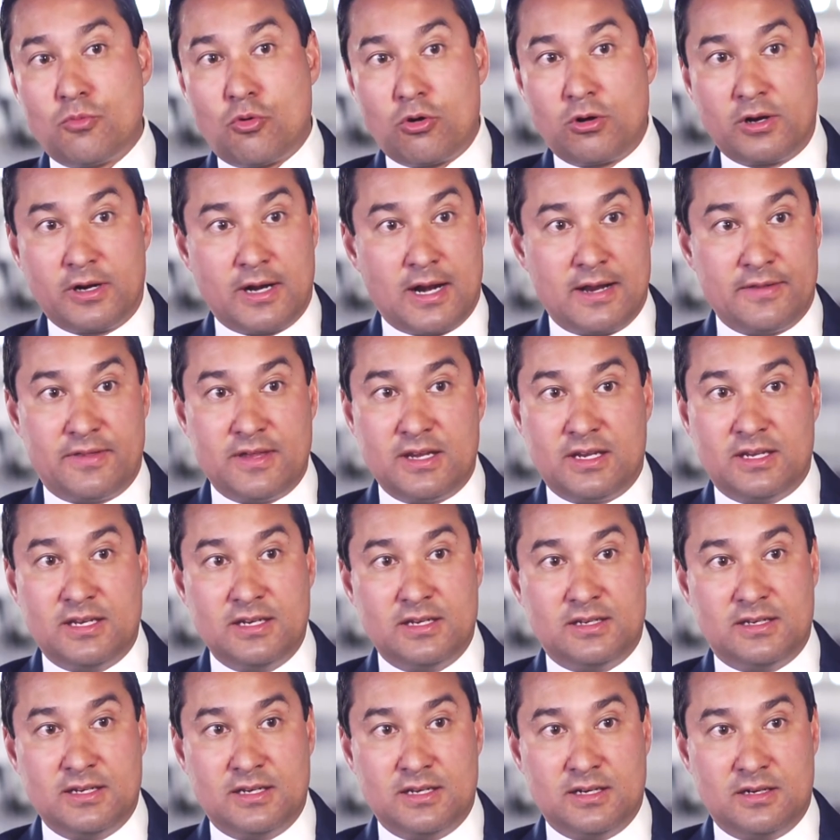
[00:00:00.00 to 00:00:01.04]
Morgan, I think he
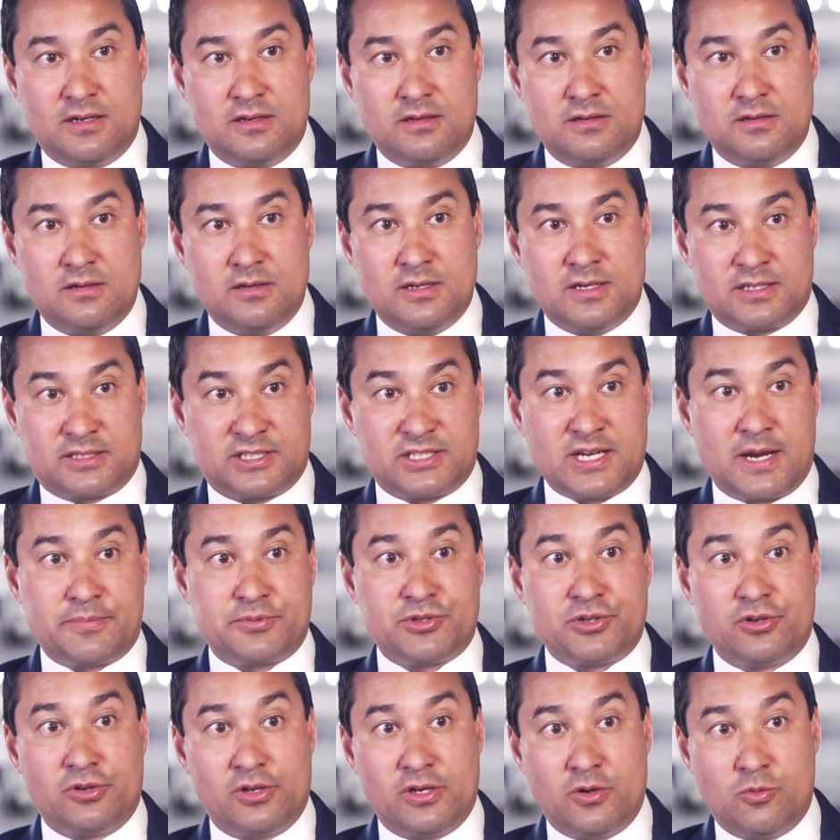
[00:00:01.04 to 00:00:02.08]
did
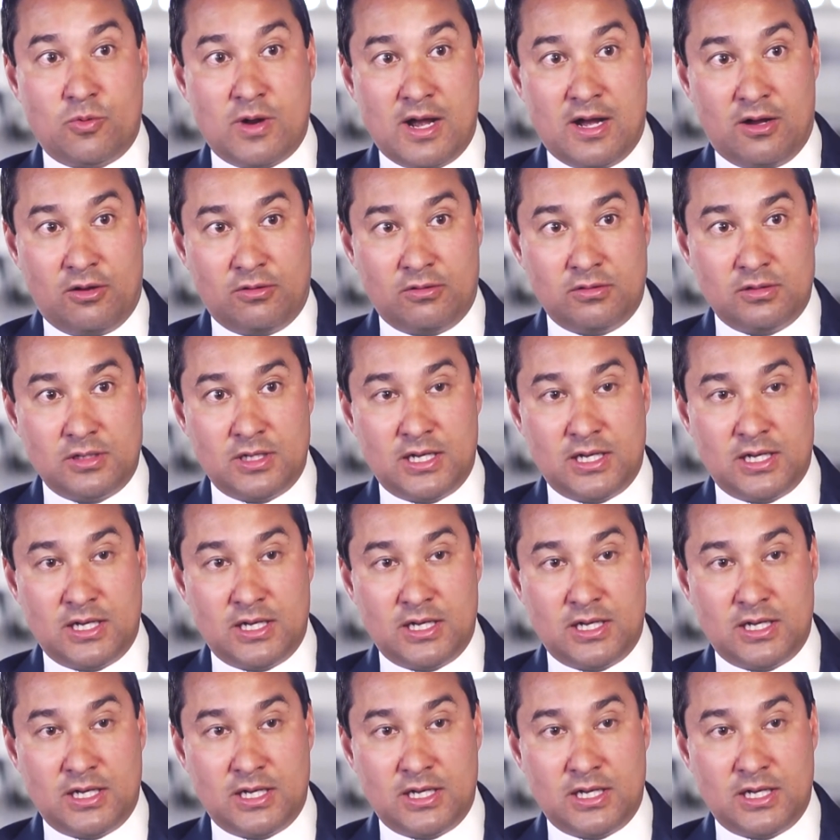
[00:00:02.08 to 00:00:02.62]
exceptionally well.